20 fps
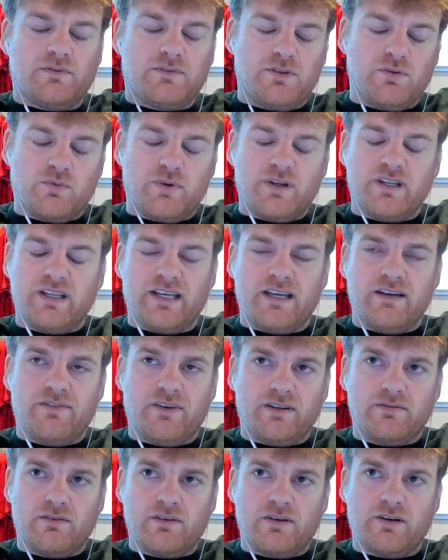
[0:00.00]
to really give
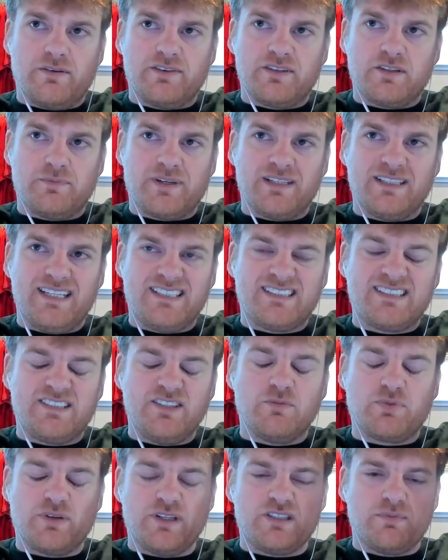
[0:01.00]
a clear mention because it's
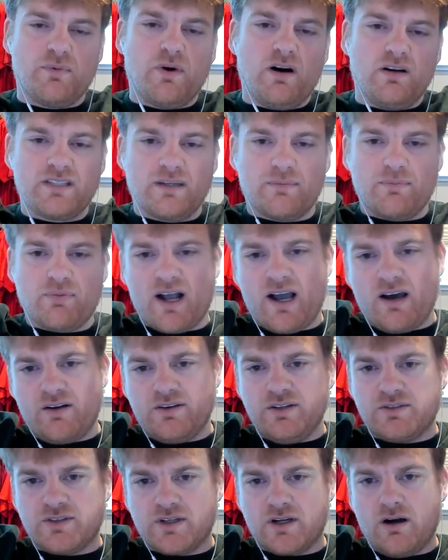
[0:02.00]
still pretty small. It's like Brown
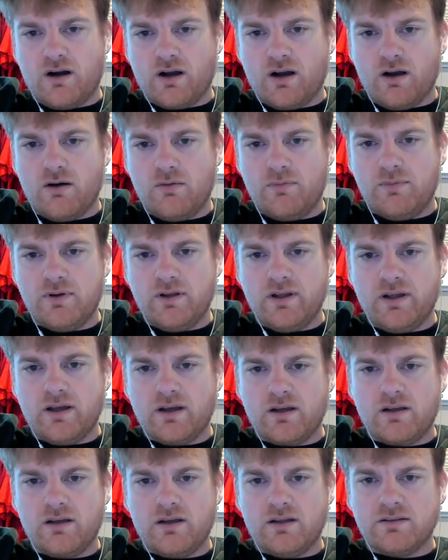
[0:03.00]
and U Chicago, but
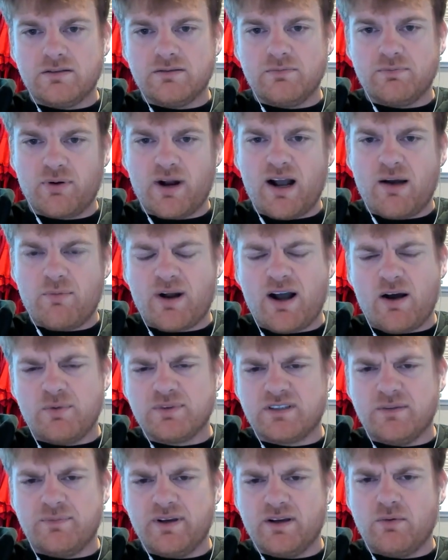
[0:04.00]
like it's Brown
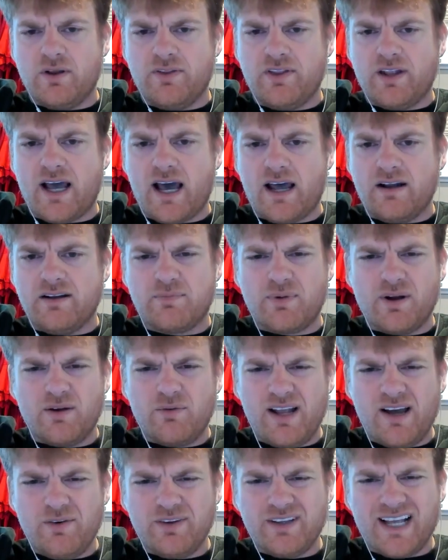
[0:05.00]
was the big one that added. Did
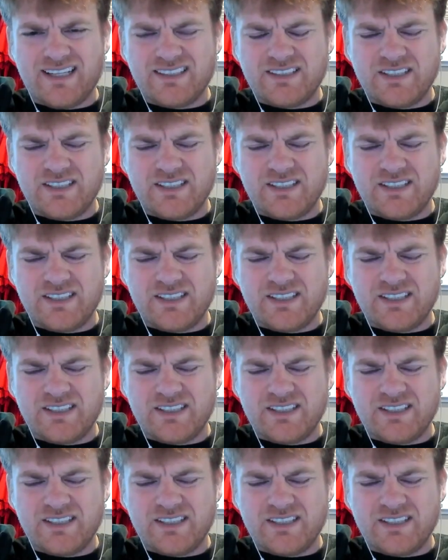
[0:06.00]
Brown have one last